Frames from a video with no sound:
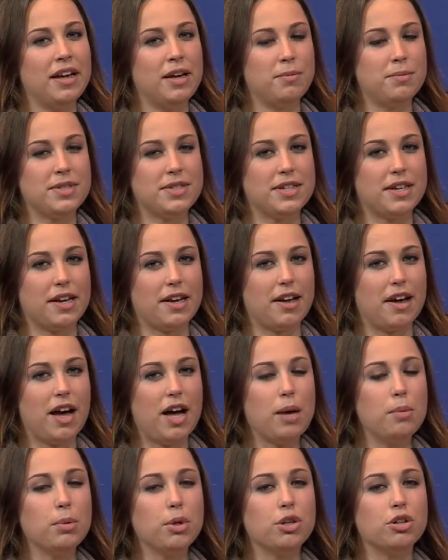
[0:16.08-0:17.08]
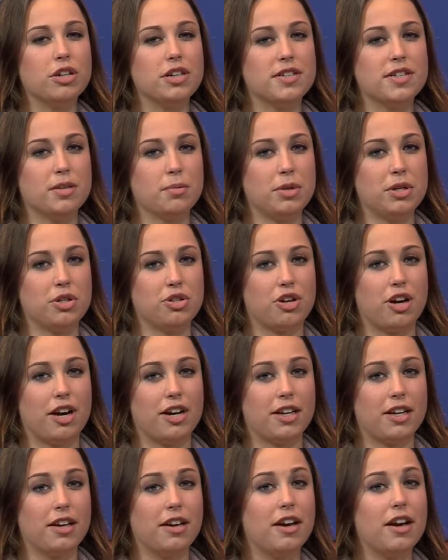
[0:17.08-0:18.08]
MC. I'm Carissa
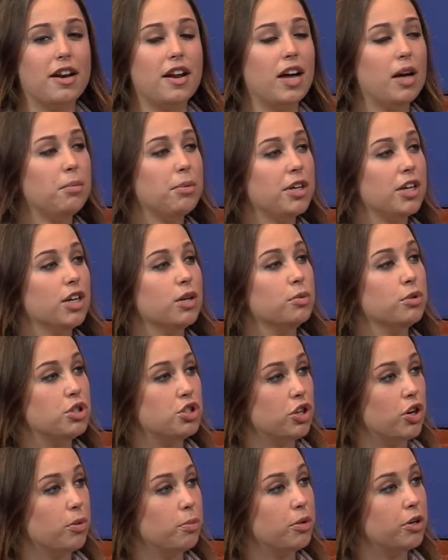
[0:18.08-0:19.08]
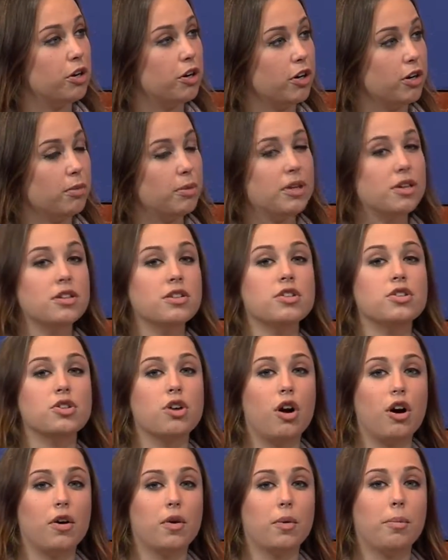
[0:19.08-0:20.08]
Mandrakia, and I'm here with Joe McGurman to
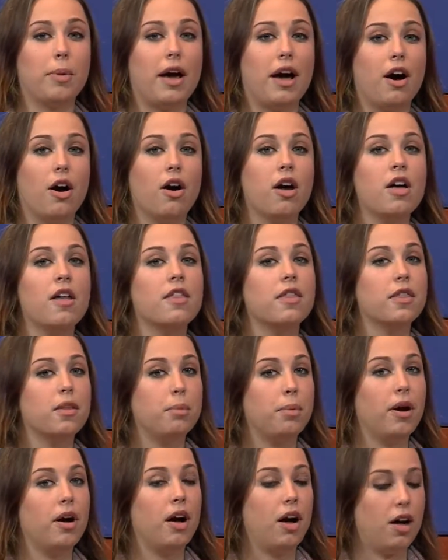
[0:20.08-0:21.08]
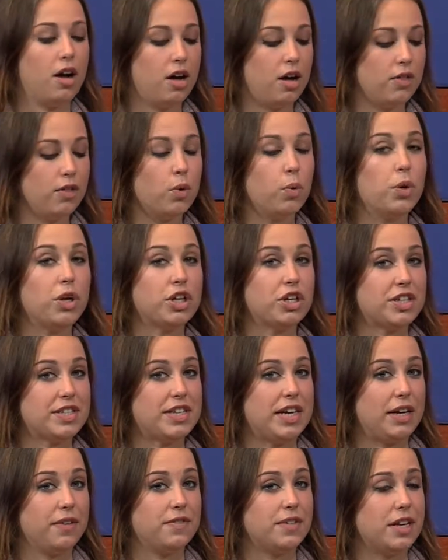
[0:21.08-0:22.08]
talk about the winter
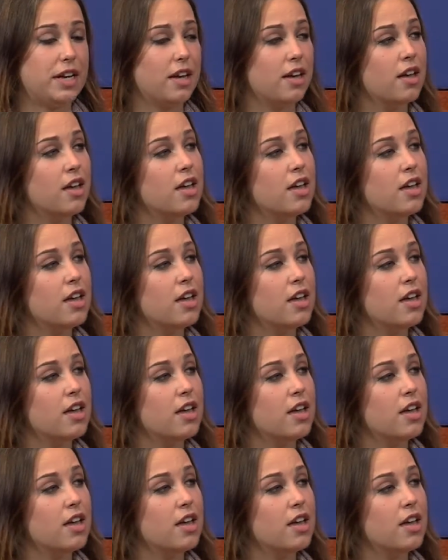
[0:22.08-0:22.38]
safety.